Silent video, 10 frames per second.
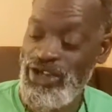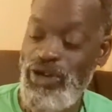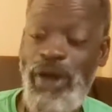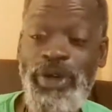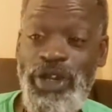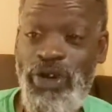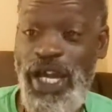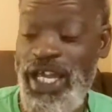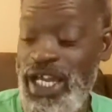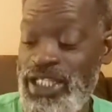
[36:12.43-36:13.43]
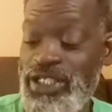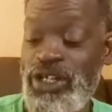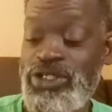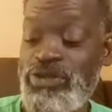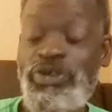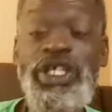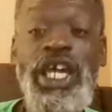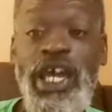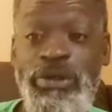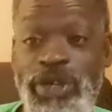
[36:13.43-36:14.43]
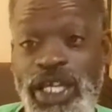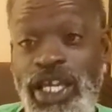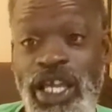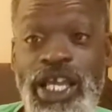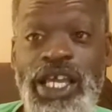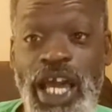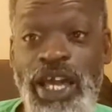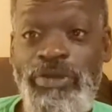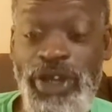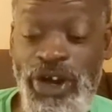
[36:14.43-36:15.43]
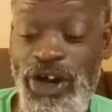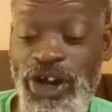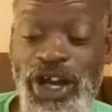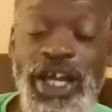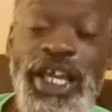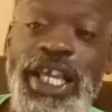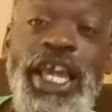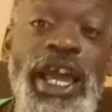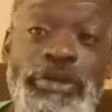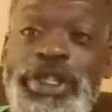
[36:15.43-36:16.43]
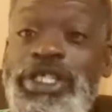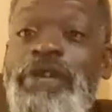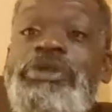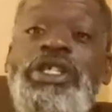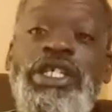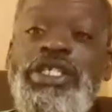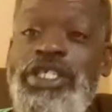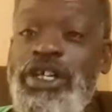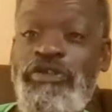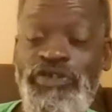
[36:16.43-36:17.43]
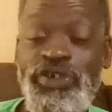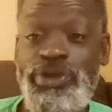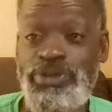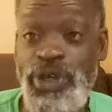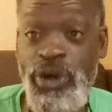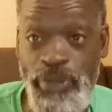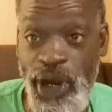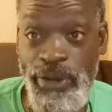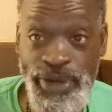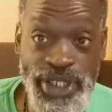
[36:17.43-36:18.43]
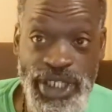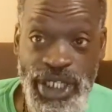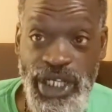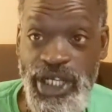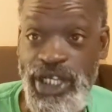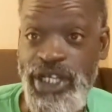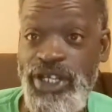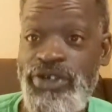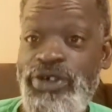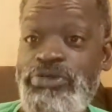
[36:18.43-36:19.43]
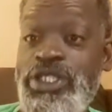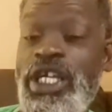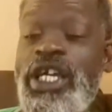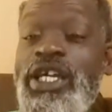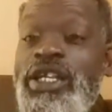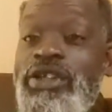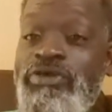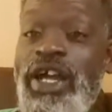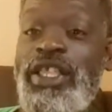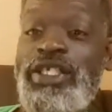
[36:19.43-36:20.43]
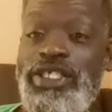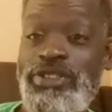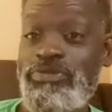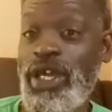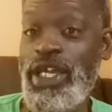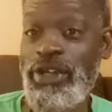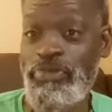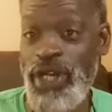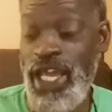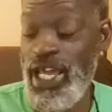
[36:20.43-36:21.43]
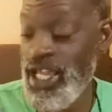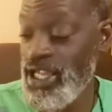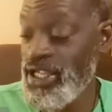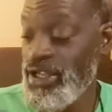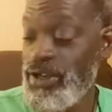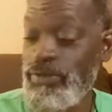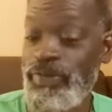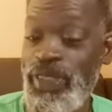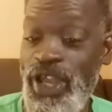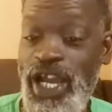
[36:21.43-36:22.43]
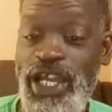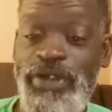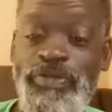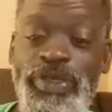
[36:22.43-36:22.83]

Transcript: Kwame know how he got to talk to me. He gave me something to confuse me on purpose. You know what I'm saying? Rather than just making it plain, right?